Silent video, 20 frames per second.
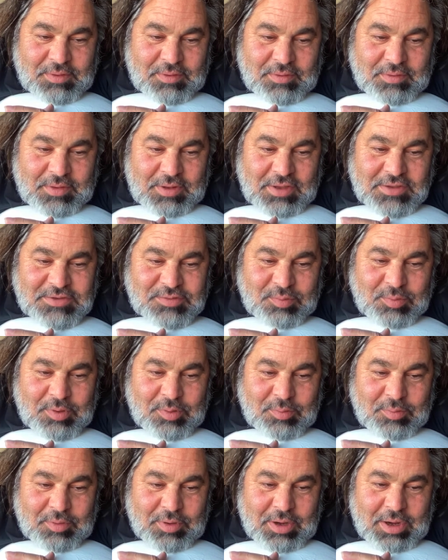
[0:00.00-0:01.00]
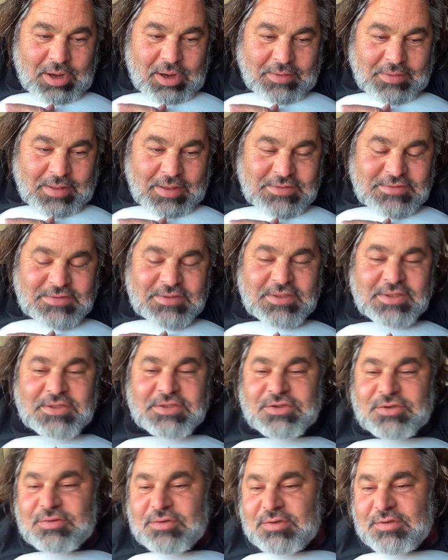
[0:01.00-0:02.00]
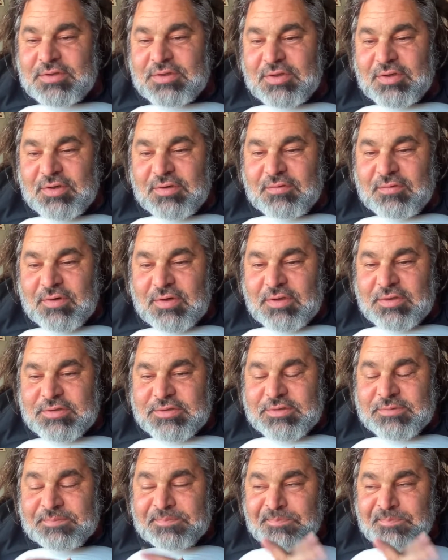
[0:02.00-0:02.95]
That's where we're at. That's the history of the universe.